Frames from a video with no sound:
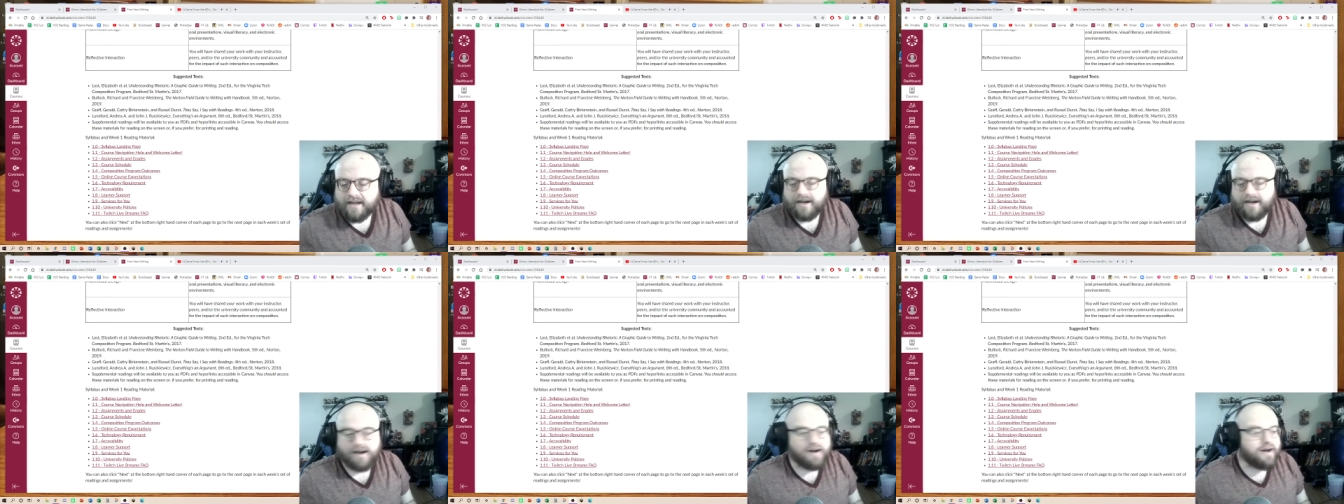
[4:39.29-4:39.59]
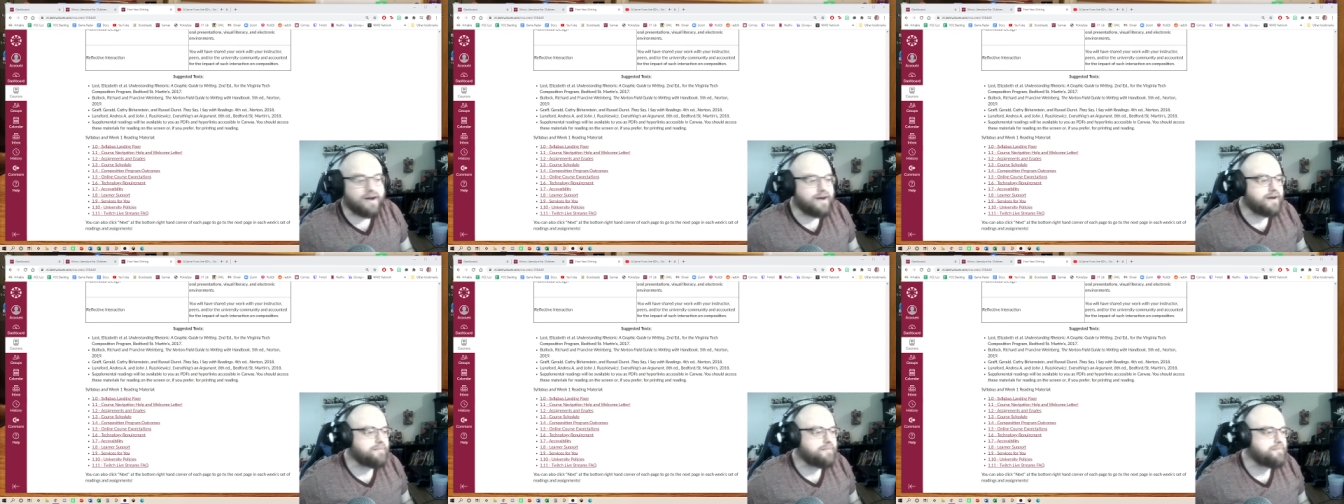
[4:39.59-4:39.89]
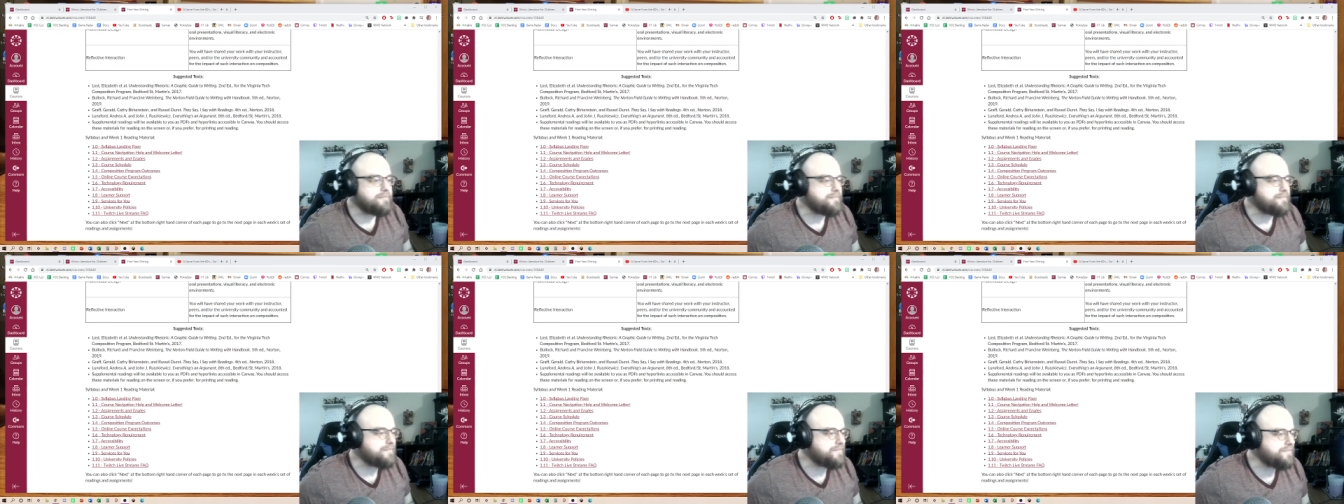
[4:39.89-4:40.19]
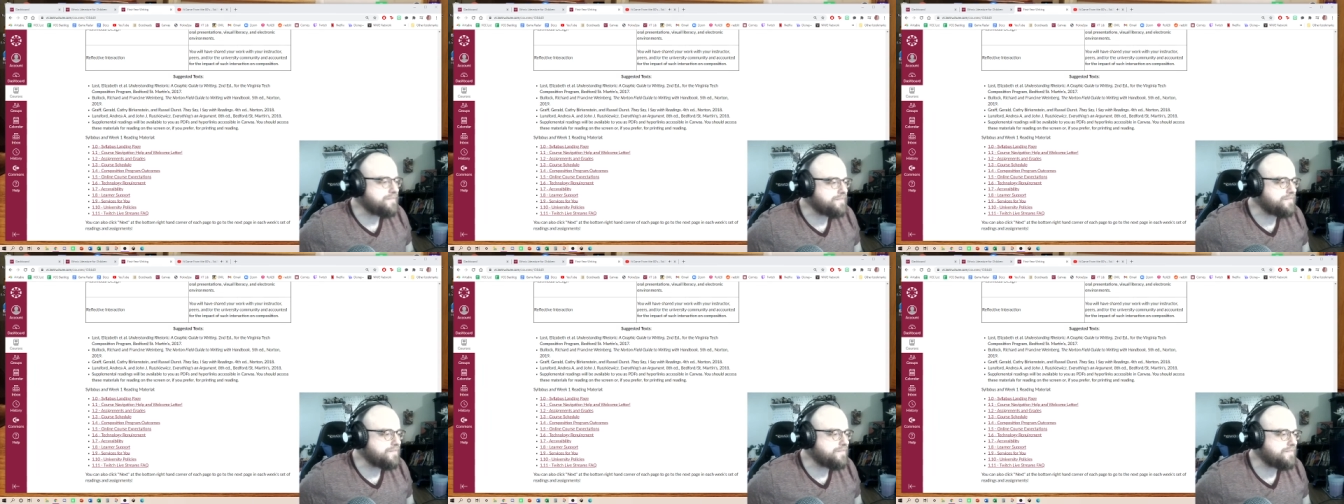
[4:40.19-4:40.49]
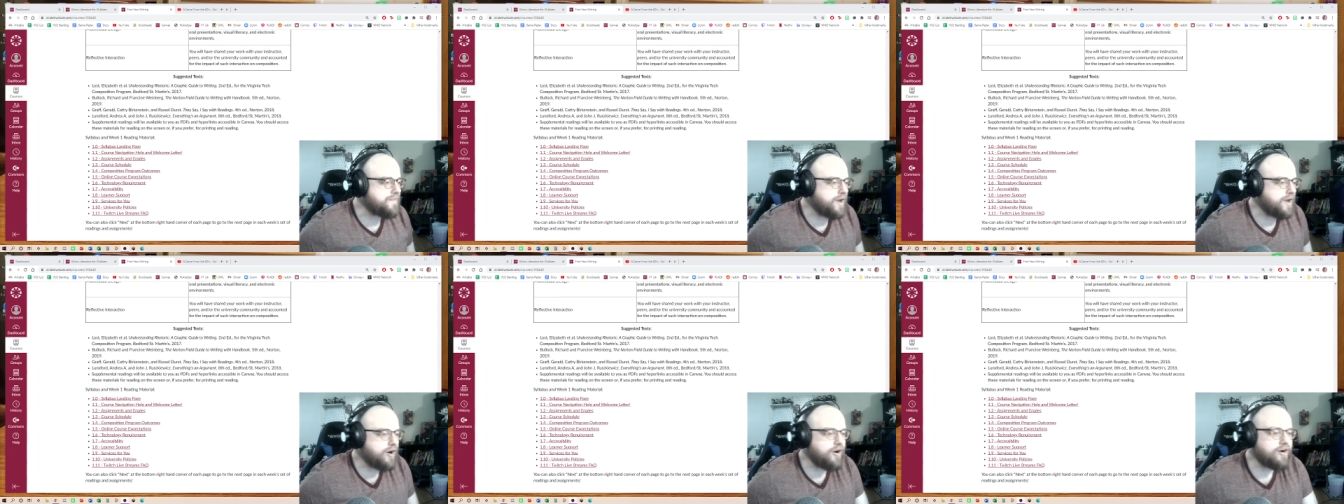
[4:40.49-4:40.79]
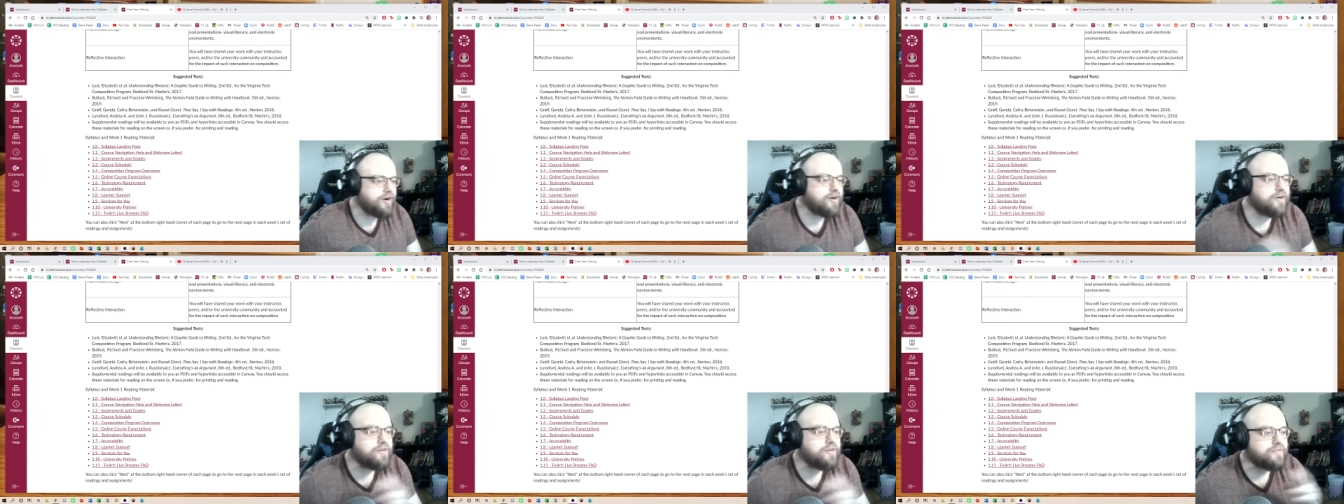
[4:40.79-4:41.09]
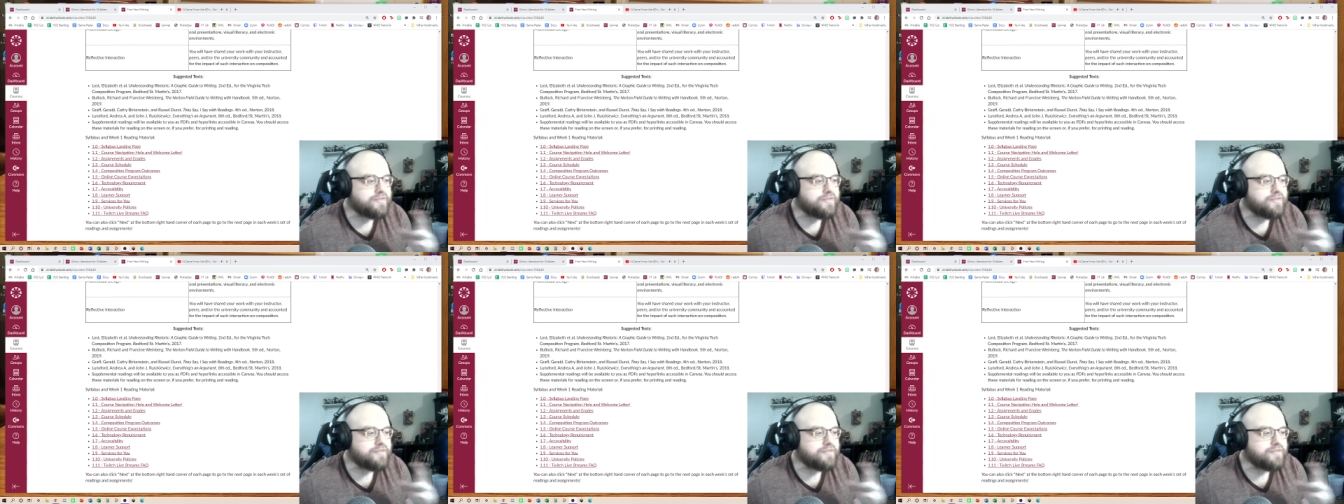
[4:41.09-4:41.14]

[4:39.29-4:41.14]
are